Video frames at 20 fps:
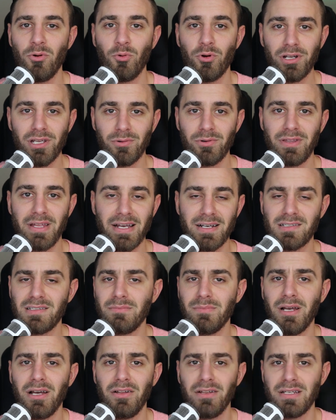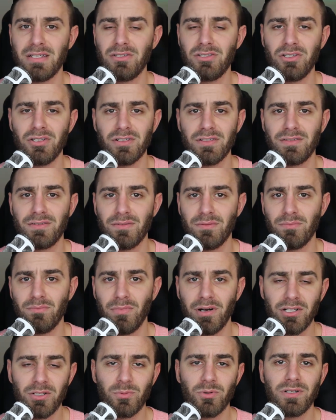Working with XML is just
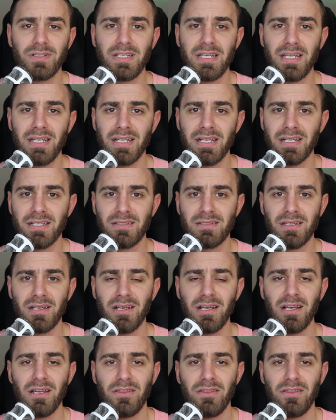much more tedious.